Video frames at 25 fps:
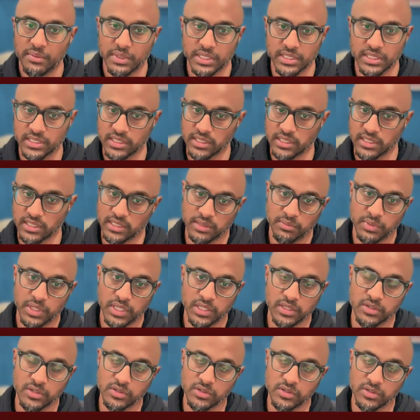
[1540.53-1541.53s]
but is clearly
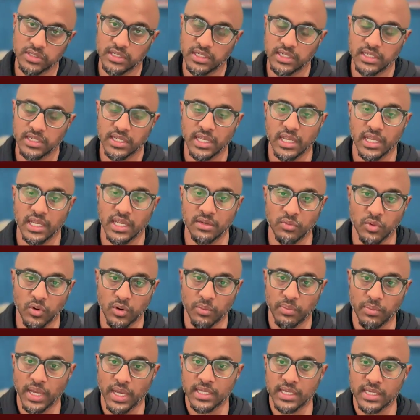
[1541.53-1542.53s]
being used to detain
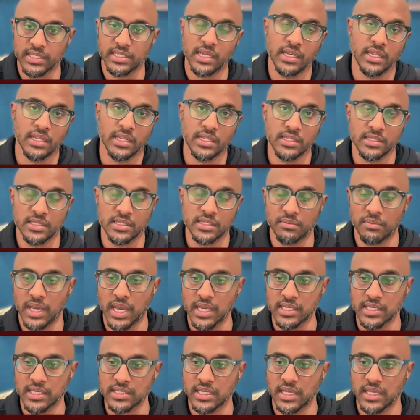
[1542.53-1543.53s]
more Palestinians en
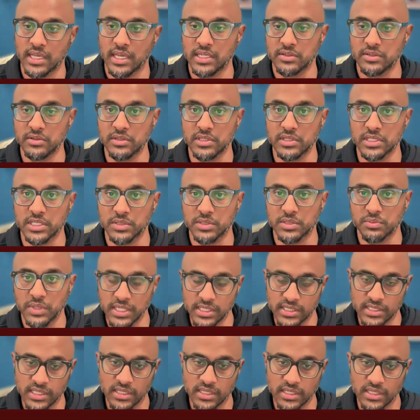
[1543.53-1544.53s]
masse and to
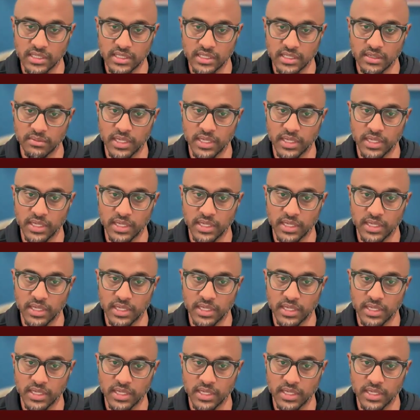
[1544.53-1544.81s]
displace them